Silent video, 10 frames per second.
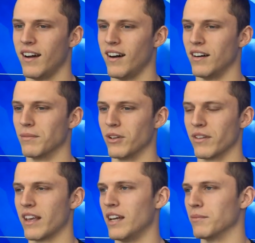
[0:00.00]
um, you know
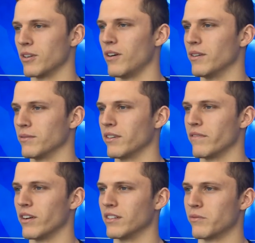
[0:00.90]
the games are always really
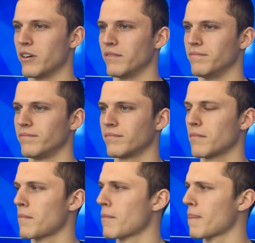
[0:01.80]
fun as well. I, mean,
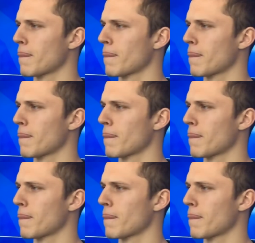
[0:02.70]
I don't know how